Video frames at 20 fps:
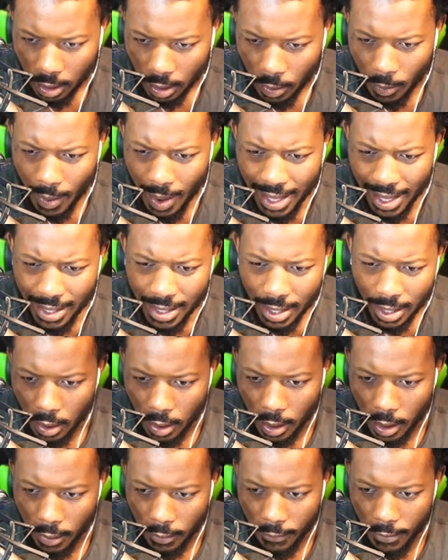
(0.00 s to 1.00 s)
What? All
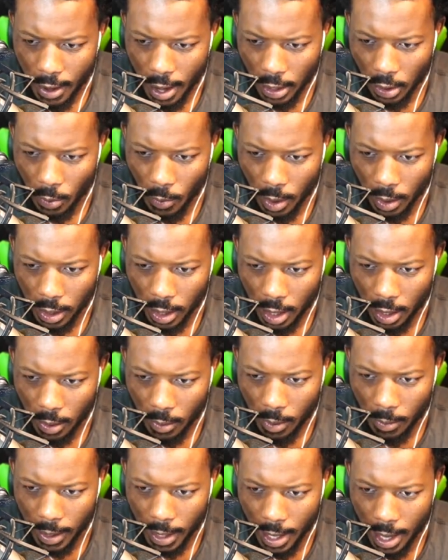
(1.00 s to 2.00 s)
right, final one here.
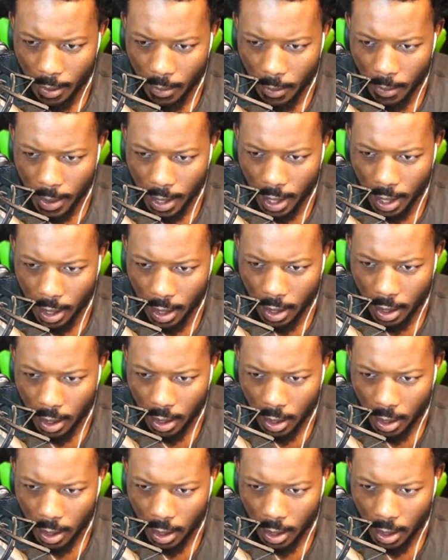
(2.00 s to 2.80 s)
What we got? What we got?